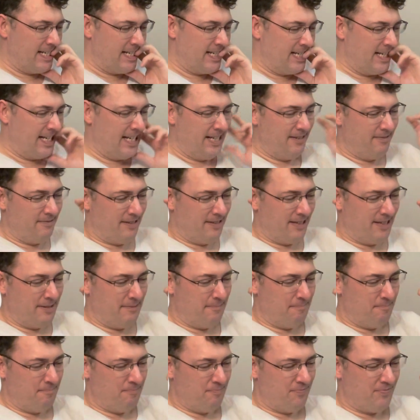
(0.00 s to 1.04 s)
anyway,
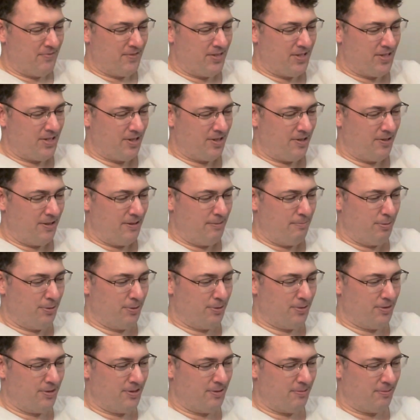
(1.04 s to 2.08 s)
so he
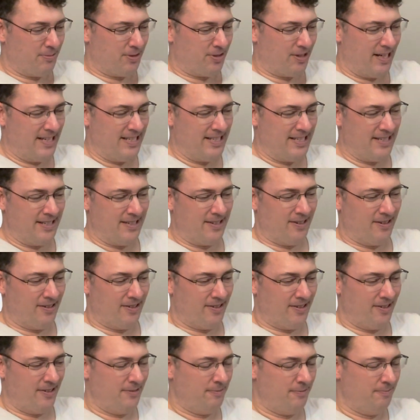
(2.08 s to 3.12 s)
pulled some crazy
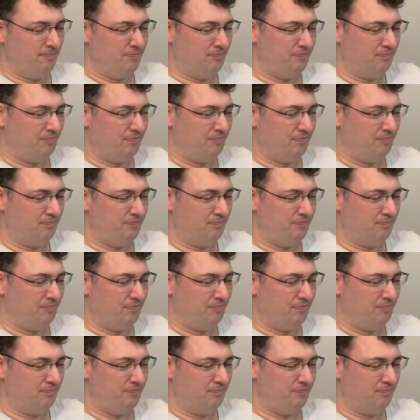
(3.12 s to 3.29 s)
card.